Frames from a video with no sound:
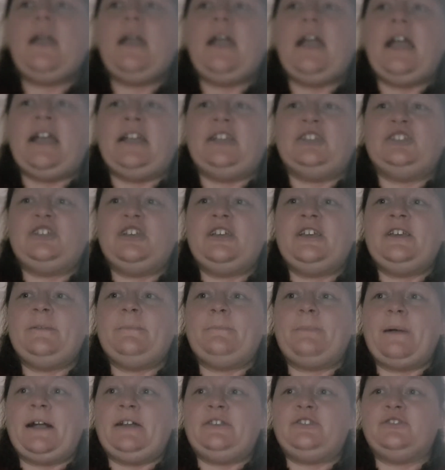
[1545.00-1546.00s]
and she
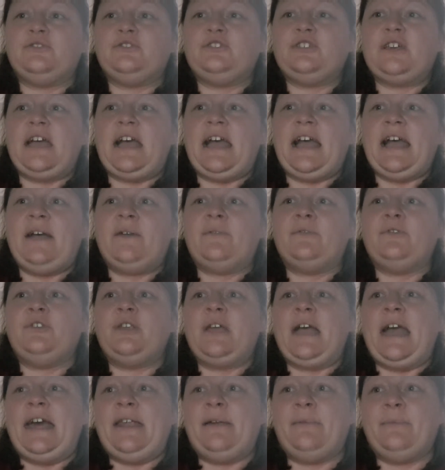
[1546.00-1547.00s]
battled to
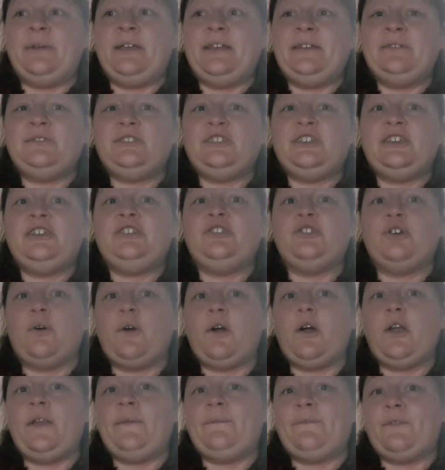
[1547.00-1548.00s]
have anonymity
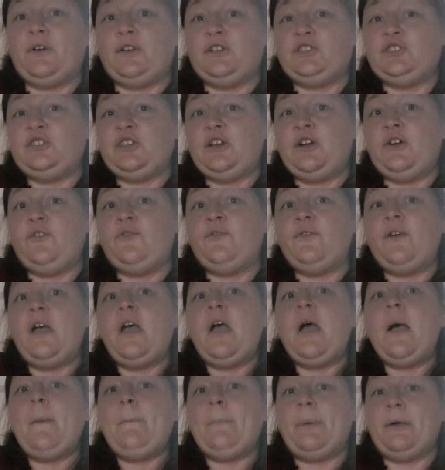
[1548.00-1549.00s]
not only for herself,
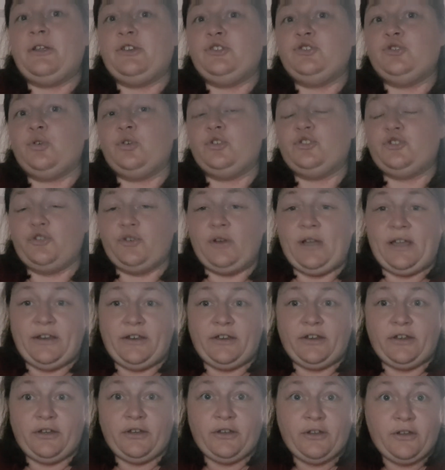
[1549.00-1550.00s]
but her daughter and
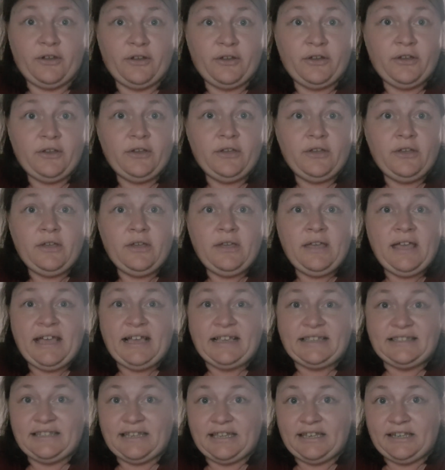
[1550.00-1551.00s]
her
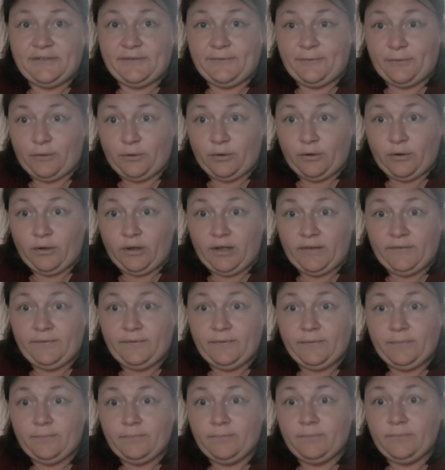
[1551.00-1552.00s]
extended for
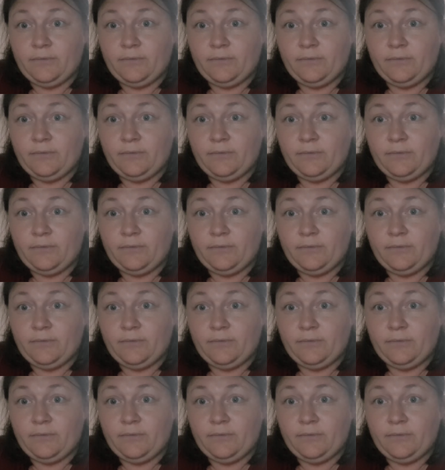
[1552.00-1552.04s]
life.